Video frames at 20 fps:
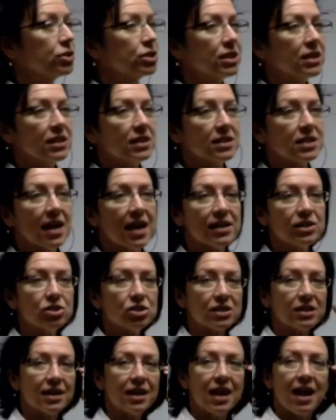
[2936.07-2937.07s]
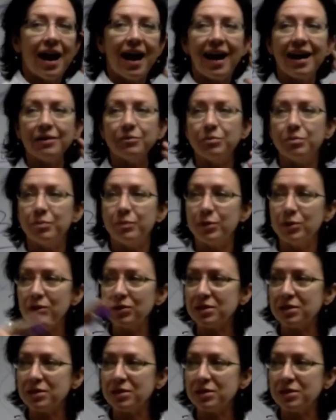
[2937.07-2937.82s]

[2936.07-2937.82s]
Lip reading: energy, and attention on